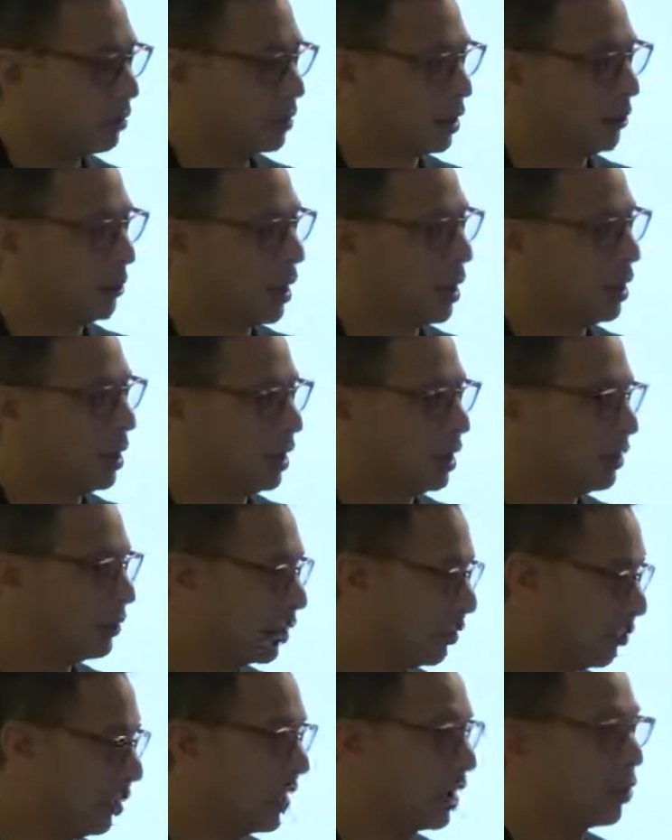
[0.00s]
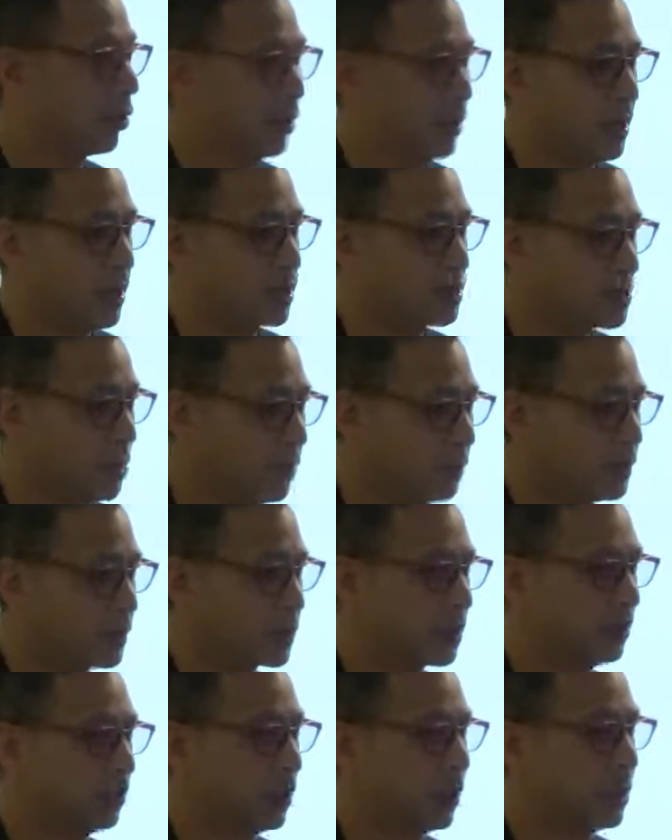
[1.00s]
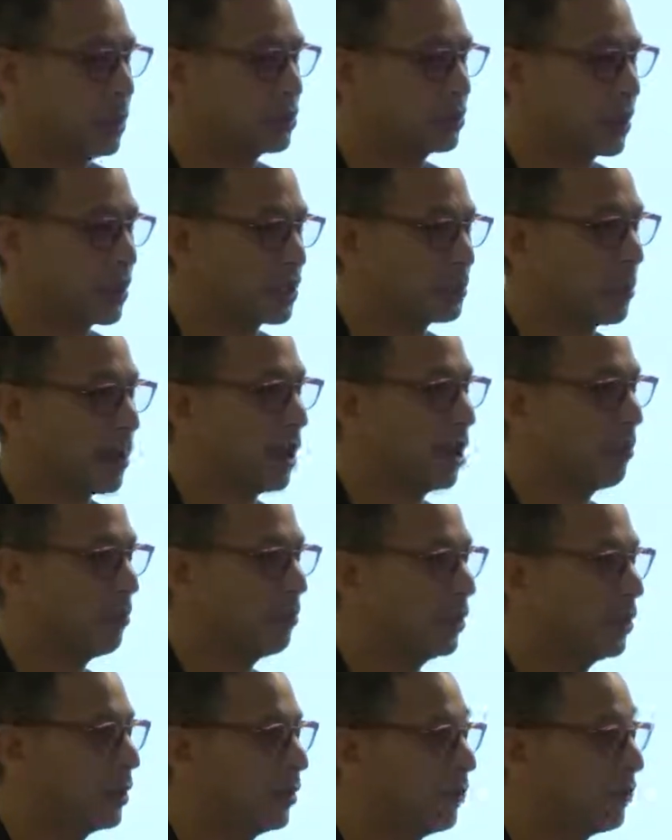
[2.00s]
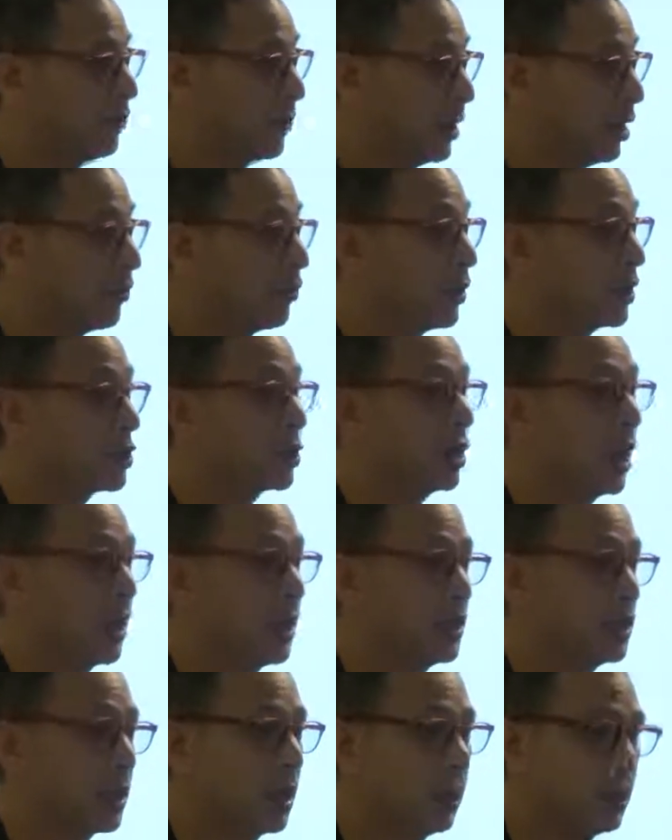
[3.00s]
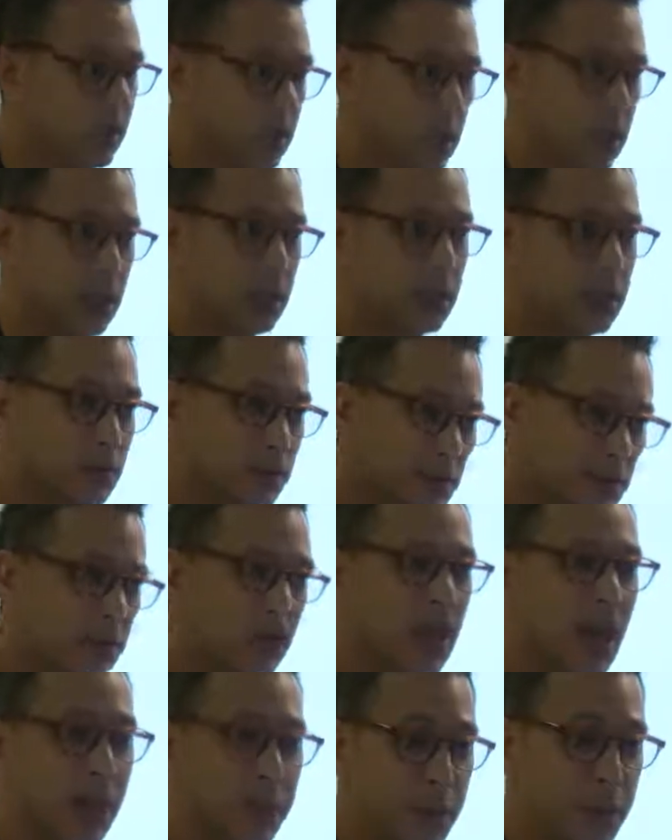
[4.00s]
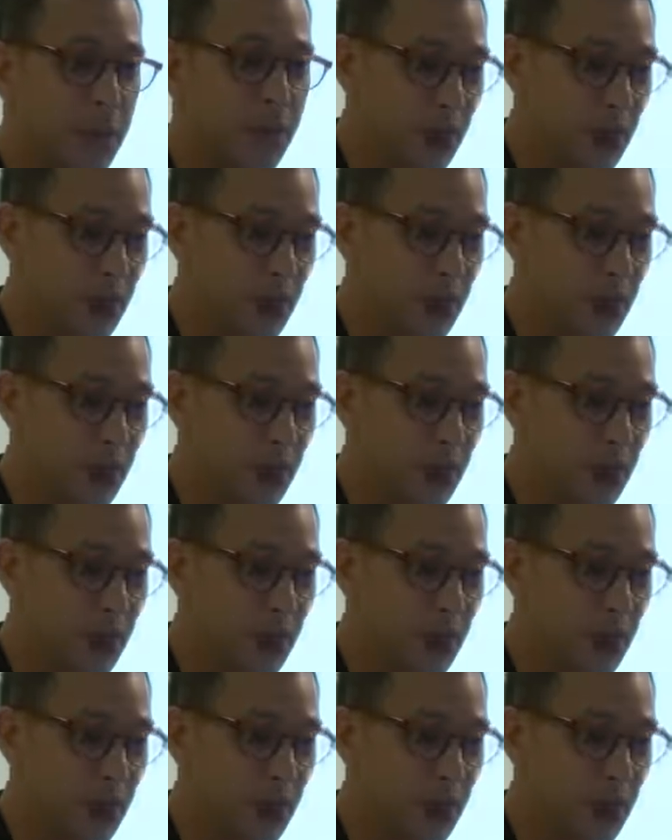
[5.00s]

The money, the Bitcoin itself is completely transparent, but the originator can be